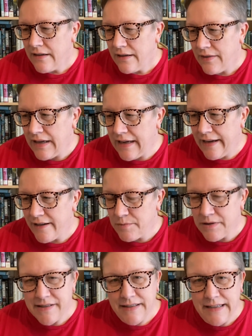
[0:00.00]
The
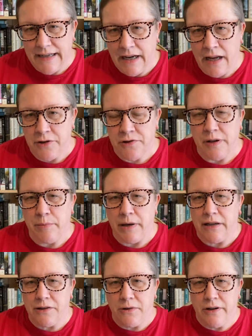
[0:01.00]
Animals in That Country
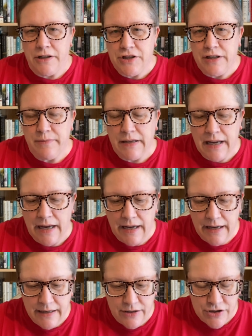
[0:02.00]
by Laura Jean McKay.